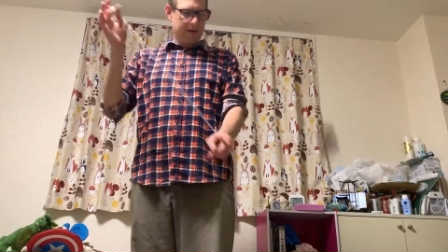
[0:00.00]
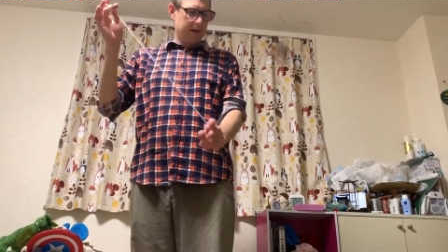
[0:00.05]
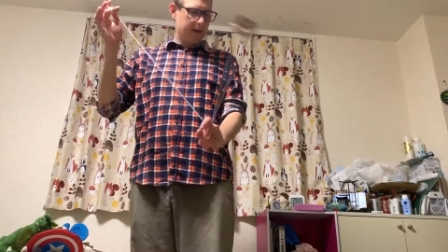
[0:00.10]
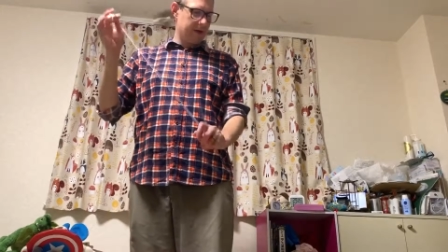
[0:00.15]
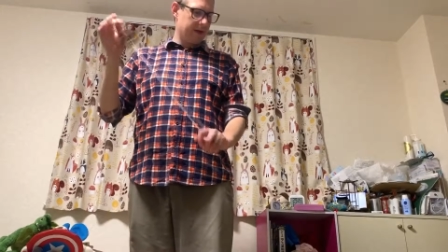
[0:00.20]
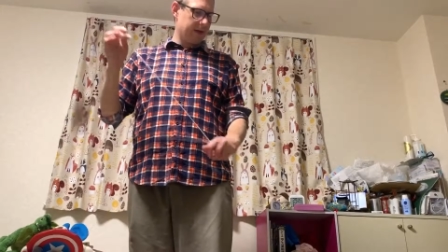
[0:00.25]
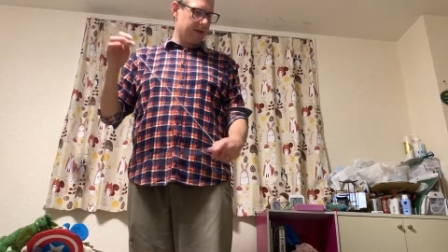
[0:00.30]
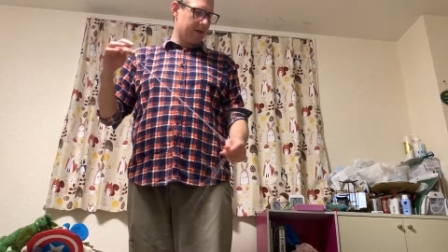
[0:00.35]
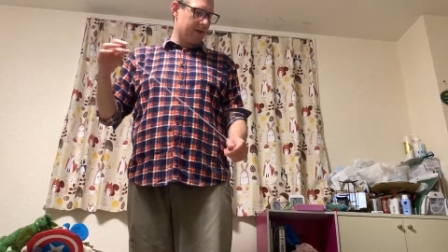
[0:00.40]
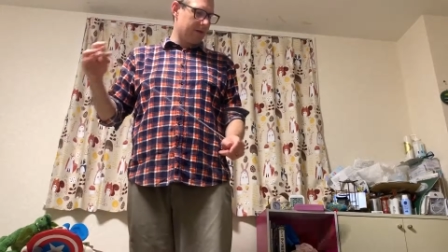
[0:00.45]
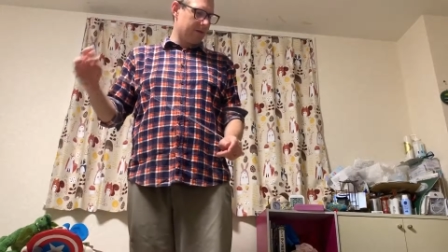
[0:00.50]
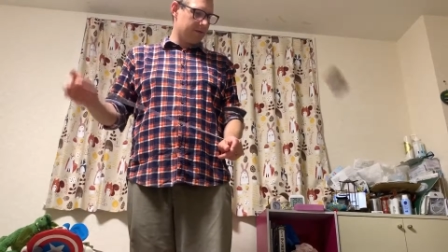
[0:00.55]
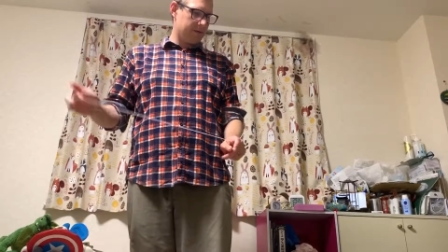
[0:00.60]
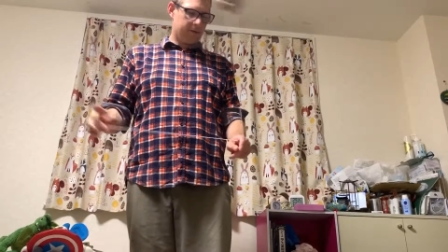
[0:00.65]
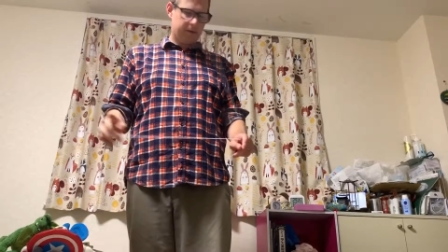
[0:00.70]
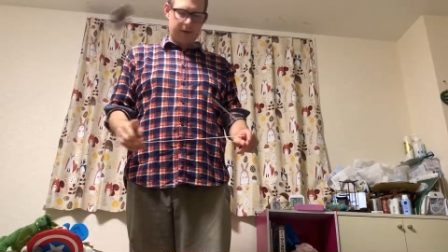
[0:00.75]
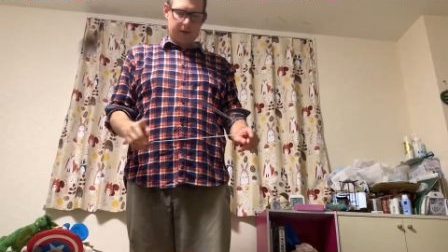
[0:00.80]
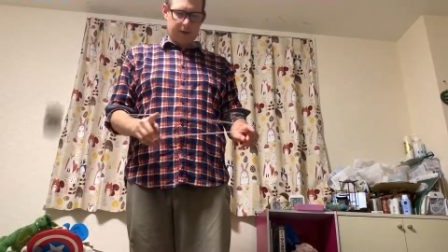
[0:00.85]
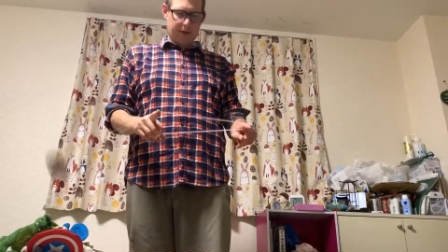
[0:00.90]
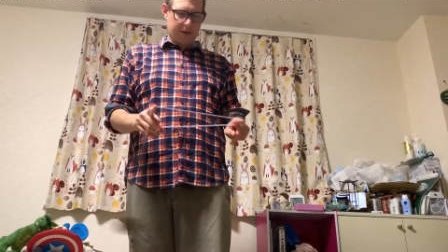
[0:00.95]
you know,
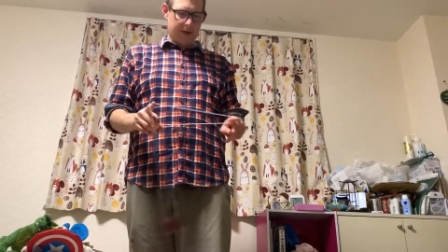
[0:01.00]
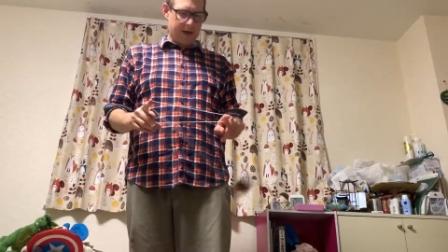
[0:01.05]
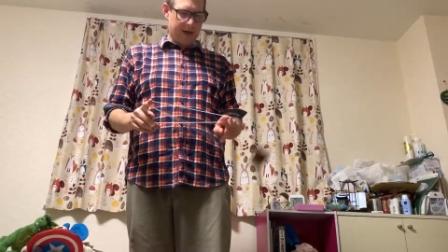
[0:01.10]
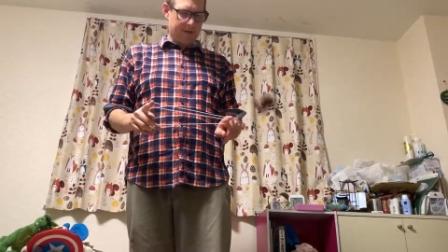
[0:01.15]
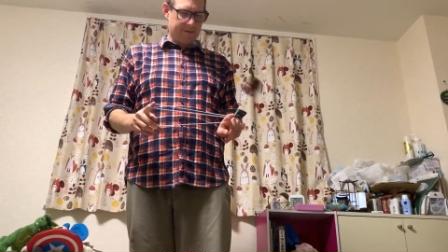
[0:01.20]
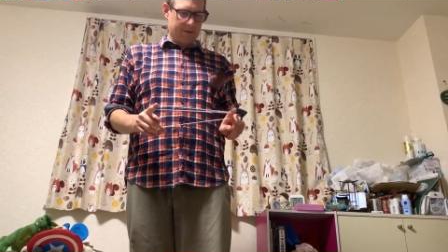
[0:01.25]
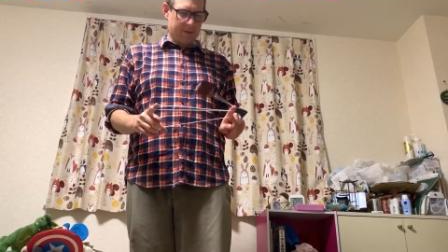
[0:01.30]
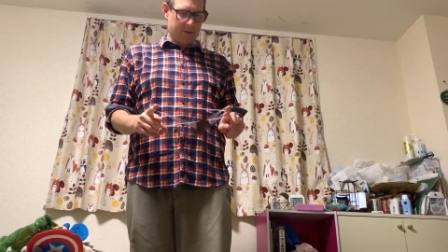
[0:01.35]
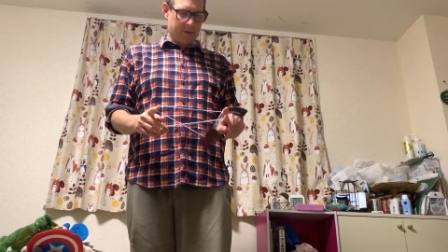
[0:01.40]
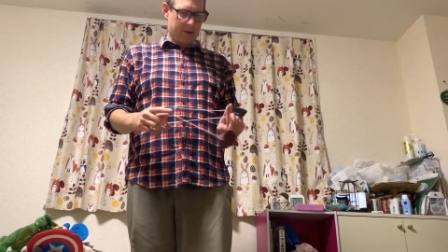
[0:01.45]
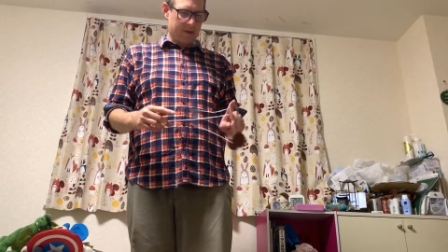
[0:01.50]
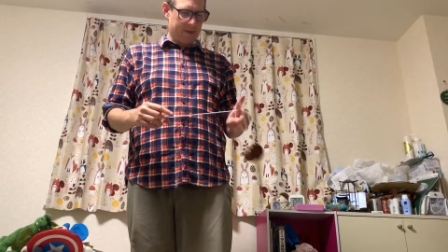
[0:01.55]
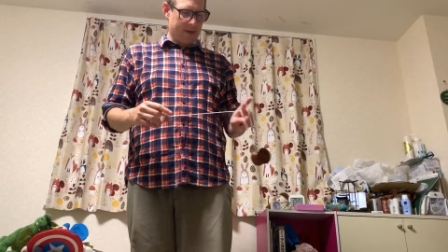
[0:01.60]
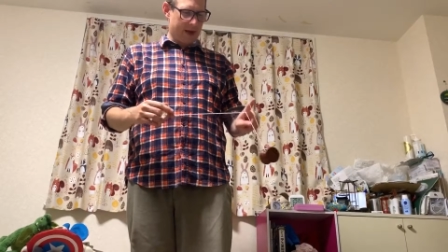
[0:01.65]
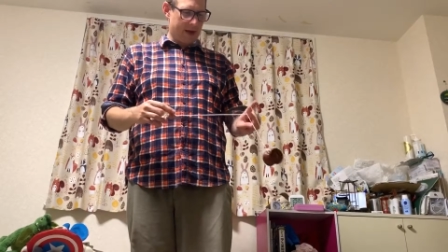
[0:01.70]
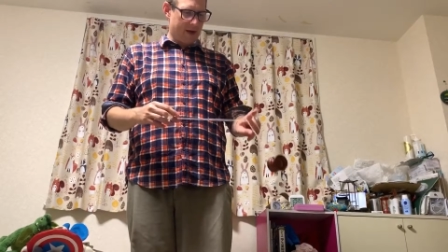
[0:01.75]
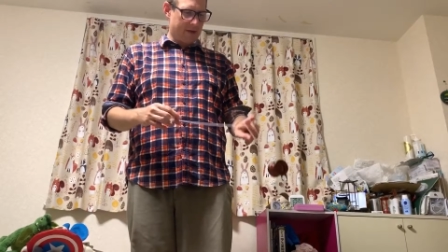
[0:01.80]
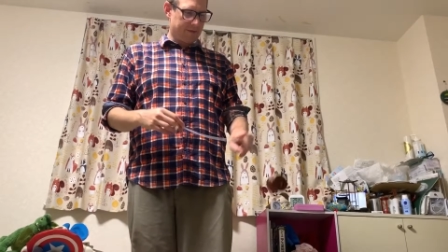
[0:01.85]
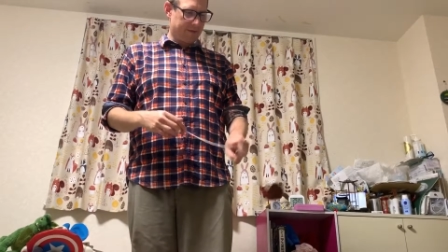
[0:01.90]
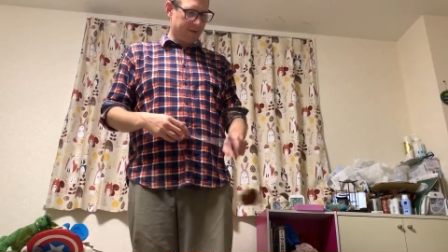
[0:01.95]
you shouldn't have to worry about
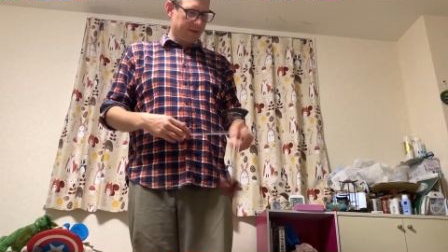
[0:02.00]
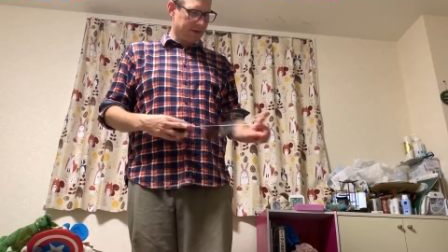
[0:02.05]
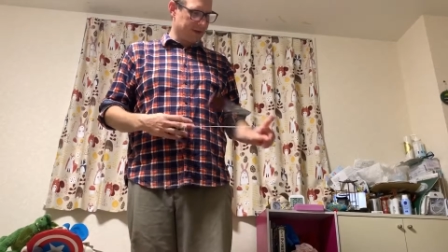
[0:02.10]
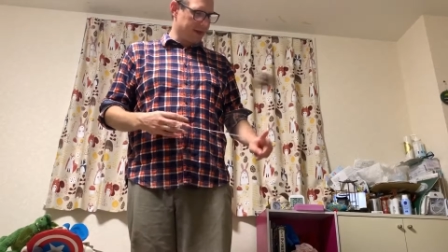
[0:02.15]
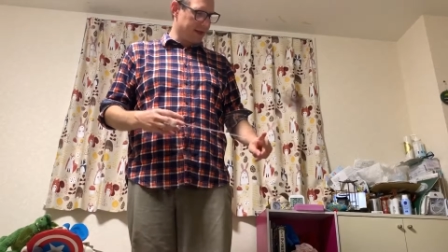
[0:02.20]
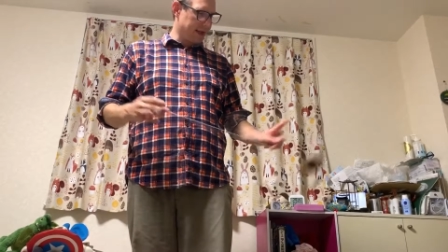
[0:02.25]
how it feels on